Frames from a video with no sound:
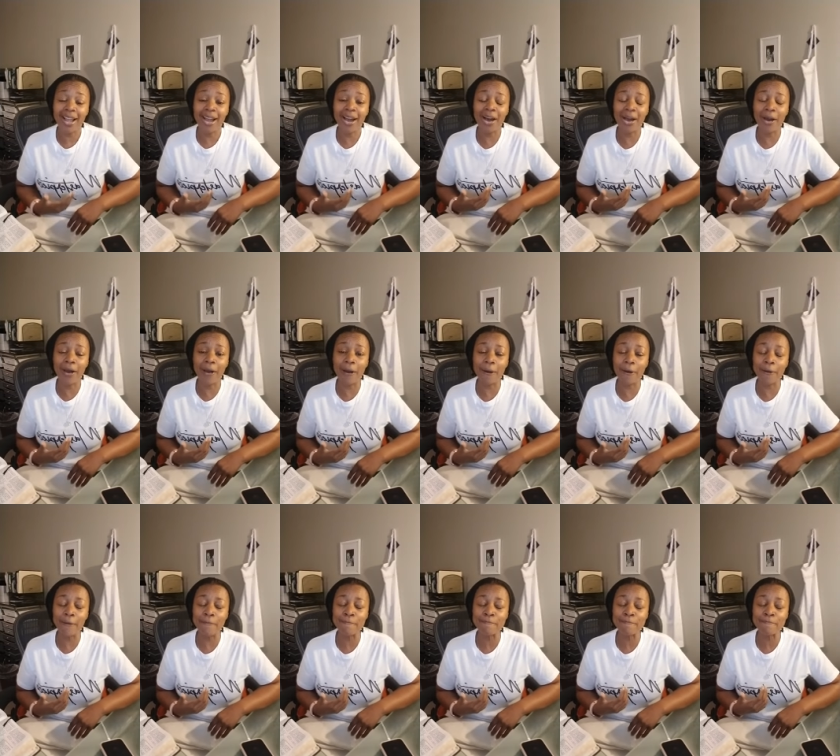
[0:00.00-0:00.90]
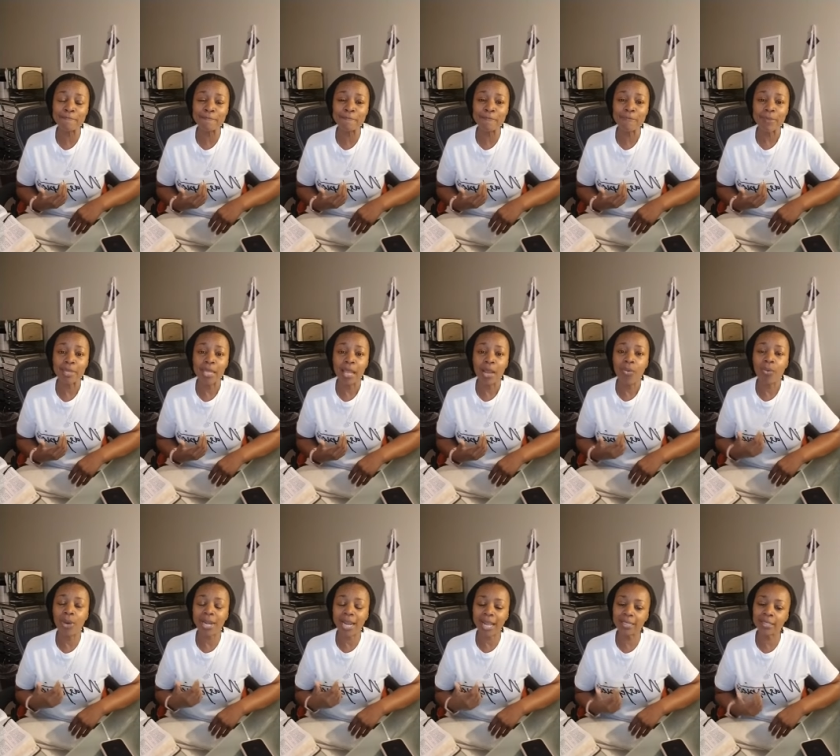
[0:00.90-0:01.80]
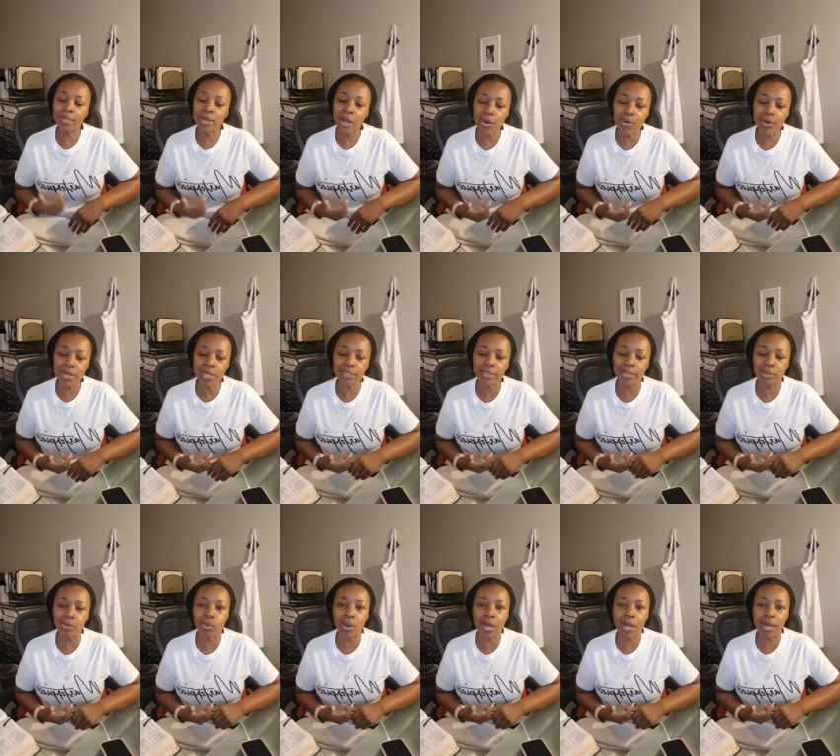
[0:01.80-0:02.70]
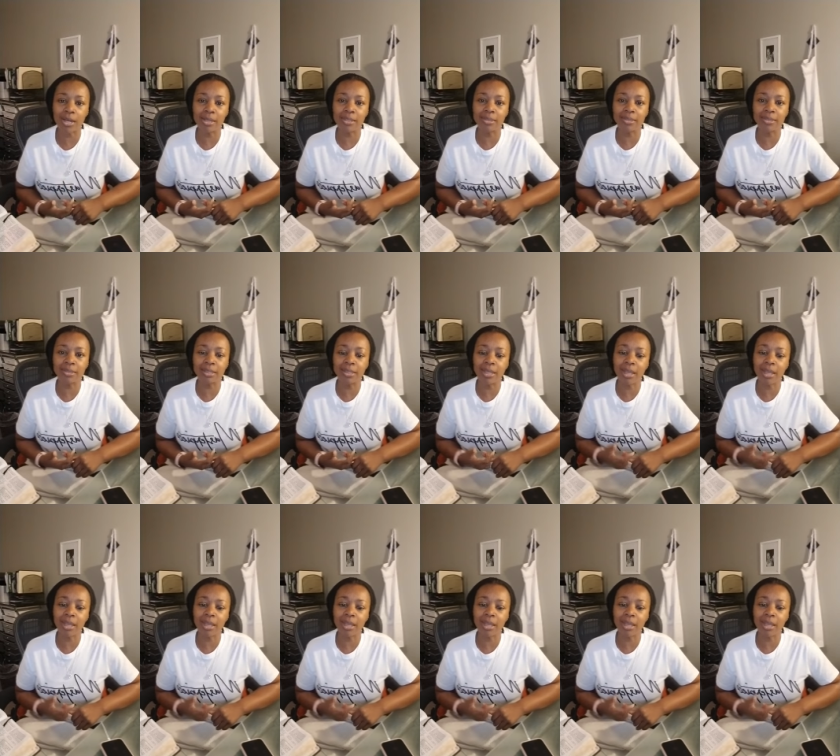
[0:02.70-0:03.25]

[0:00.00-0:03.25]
what I noticed was